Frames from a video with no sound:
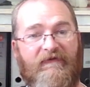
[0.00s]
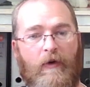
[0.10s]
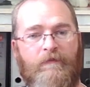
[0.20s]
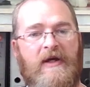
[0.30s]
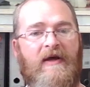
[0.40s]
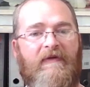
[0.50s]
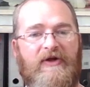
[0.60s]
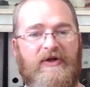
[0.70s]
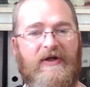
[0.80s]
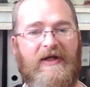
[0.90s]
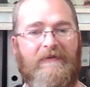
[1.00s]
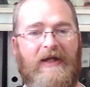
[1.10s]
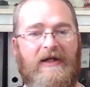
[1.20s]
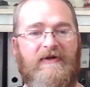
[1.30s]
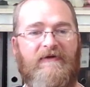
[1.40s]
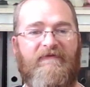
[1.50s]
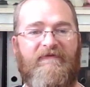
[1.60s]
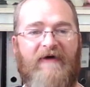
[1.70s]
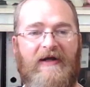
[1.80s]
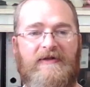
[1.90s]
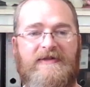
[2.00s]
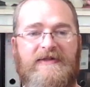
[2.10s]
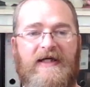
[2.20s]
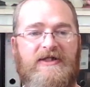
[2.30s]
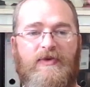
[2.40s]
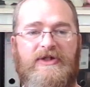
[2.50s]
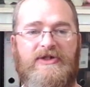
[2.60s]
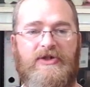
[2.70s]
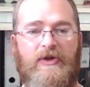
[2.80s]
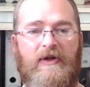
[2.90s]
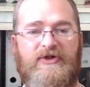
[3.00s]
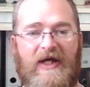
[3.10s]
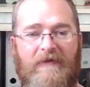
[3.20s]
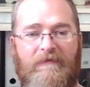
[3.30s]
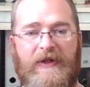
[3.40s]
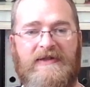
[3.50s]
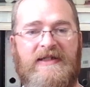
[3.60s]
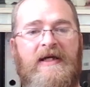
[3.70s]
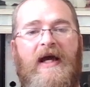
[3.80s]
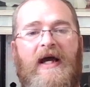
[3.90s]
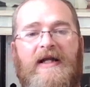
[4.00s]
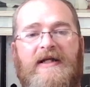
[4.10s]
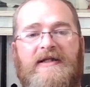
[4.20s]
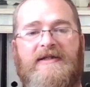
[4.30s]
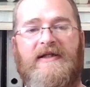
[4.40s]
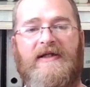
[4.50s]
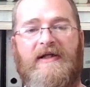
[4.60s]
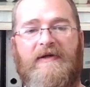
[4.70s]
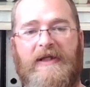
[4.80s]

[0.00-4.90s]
Then you come down to the final section, which is Duel of Champions, and it's going to be the next day.